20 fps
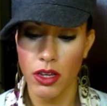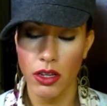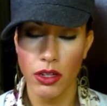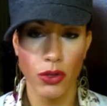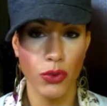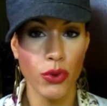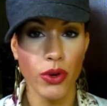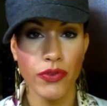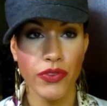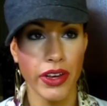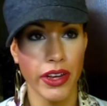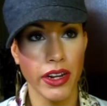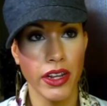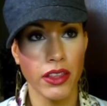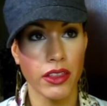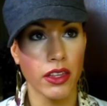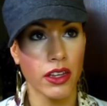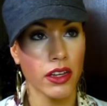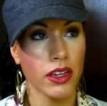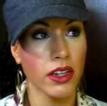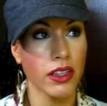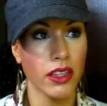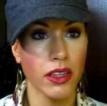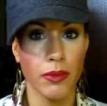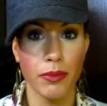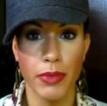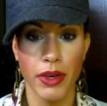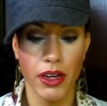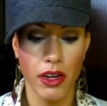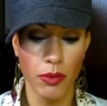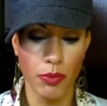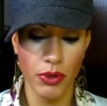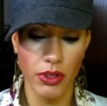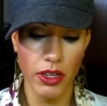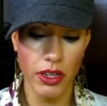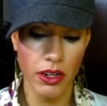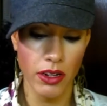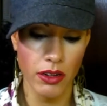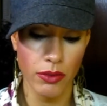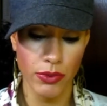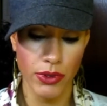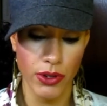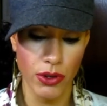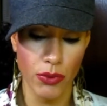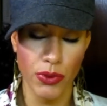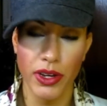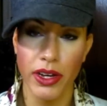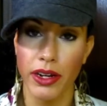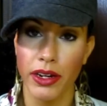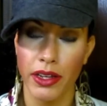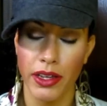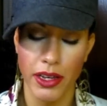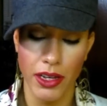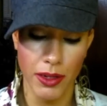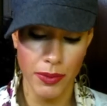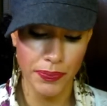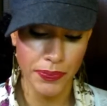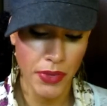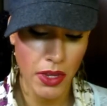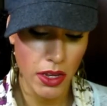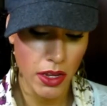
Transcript: new of anything makeup related, we know we gotta get.